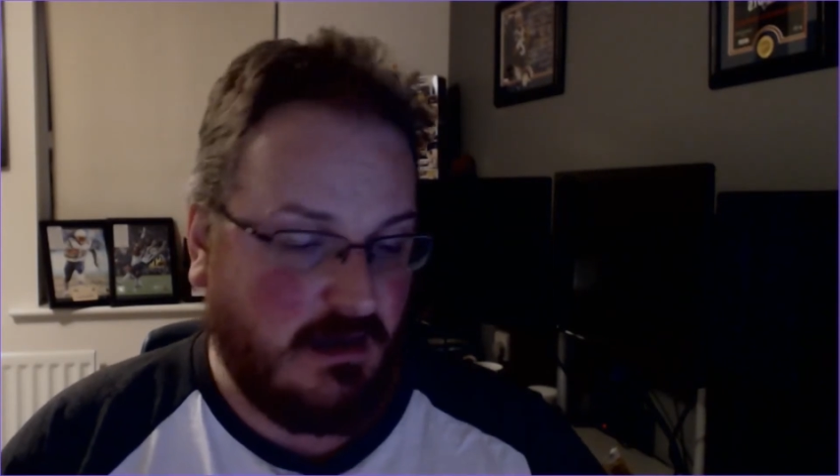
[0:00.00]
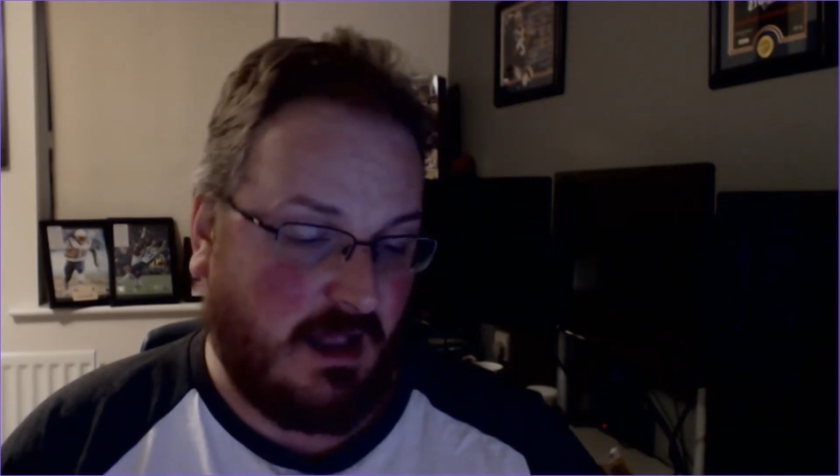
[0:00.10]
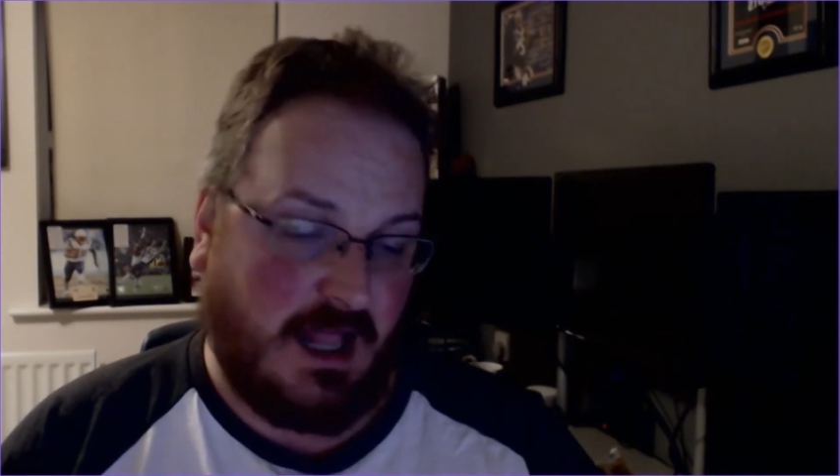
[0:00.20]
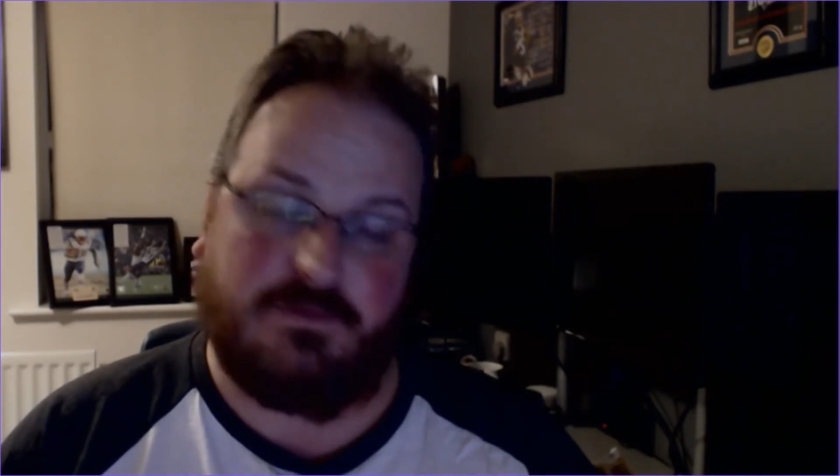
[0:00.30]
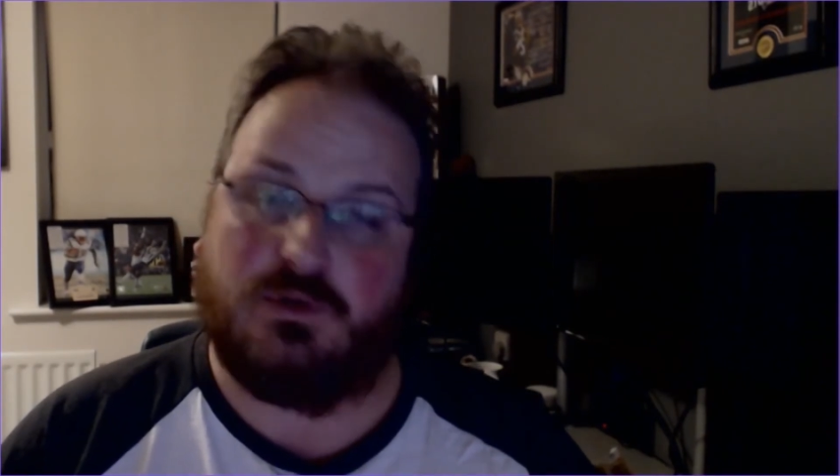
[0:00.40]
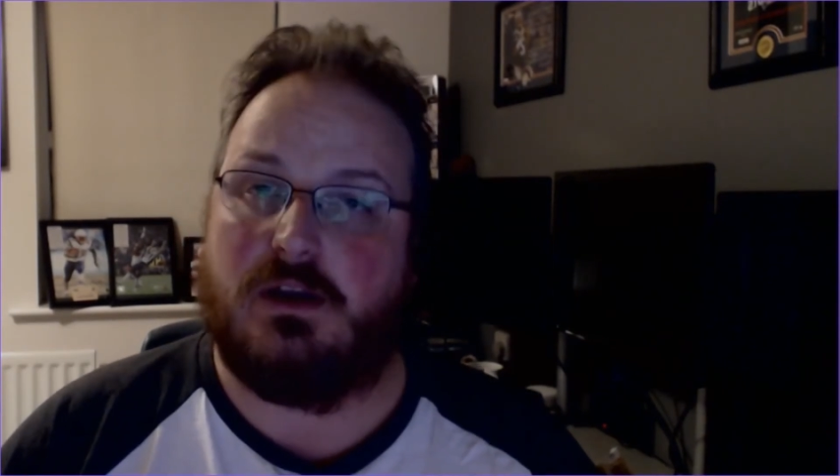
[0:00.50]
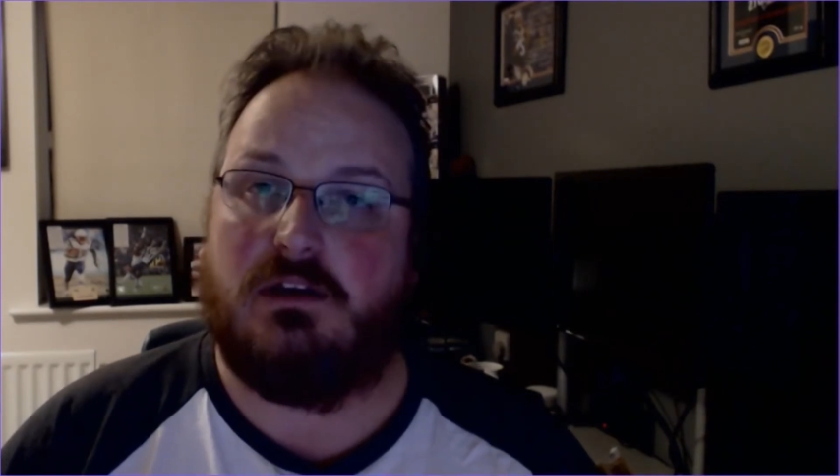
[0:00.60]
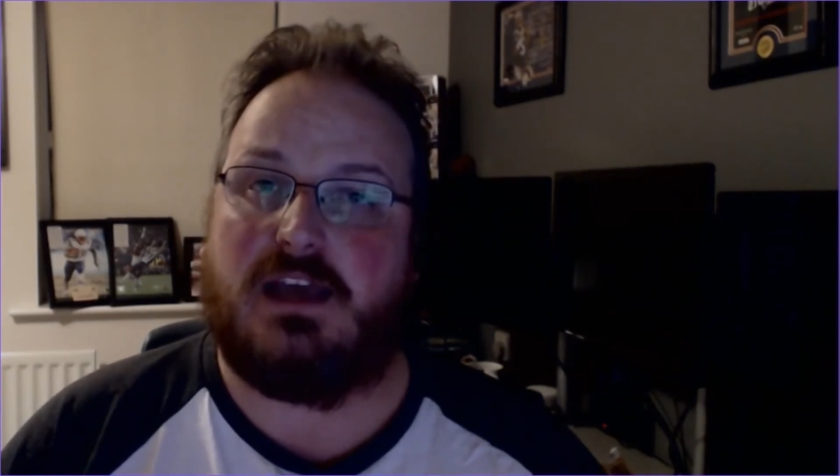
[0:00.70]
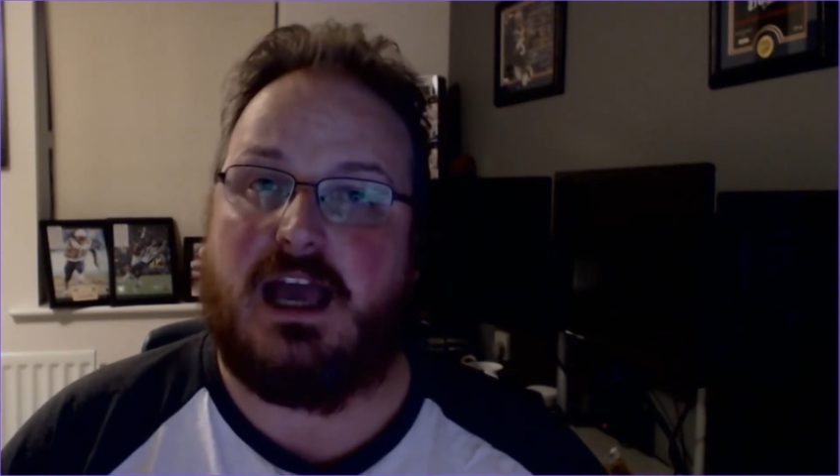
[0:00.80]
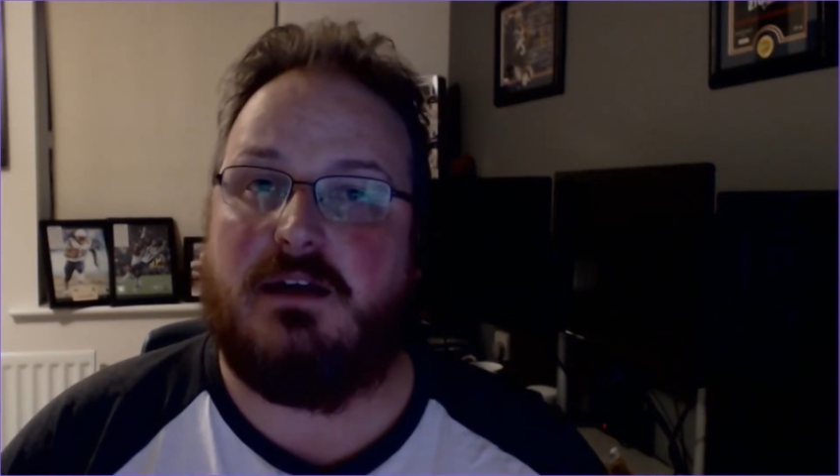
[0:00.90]
I'll have a quick
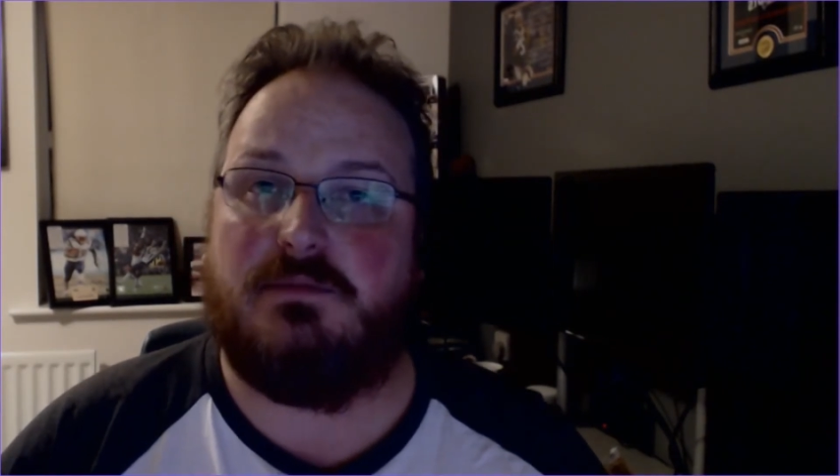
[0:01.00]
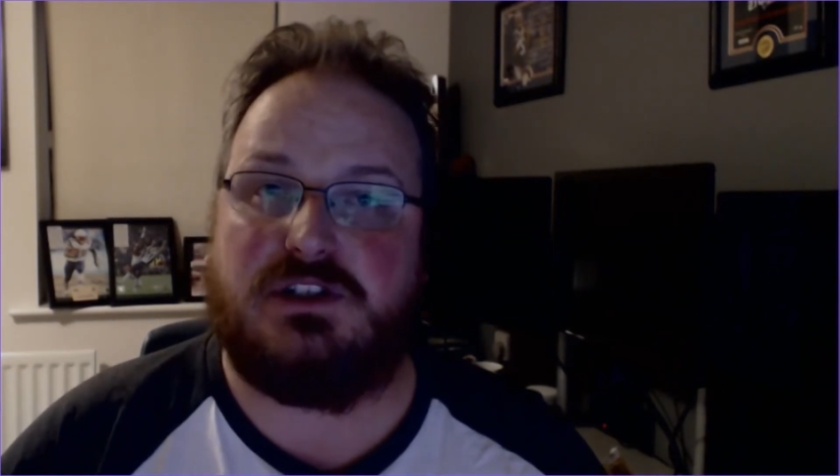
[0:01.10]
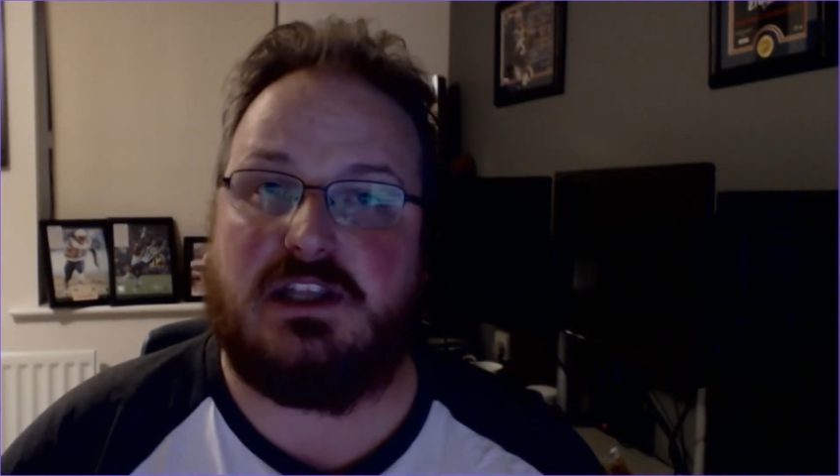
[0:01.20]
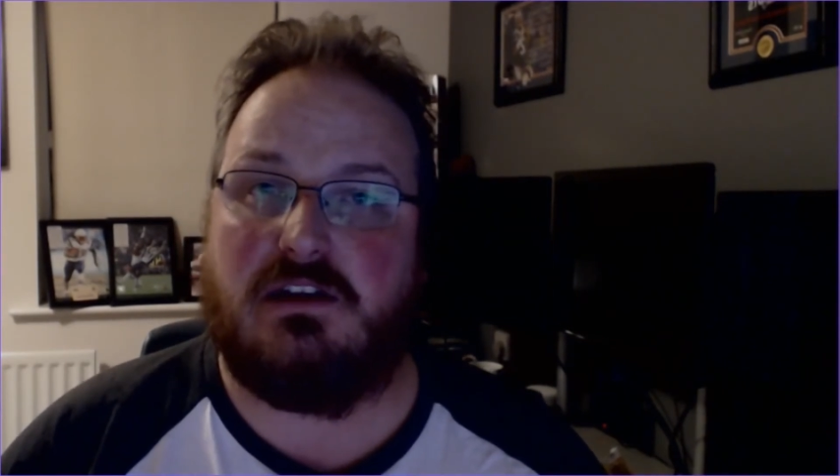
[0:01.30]
look at how much they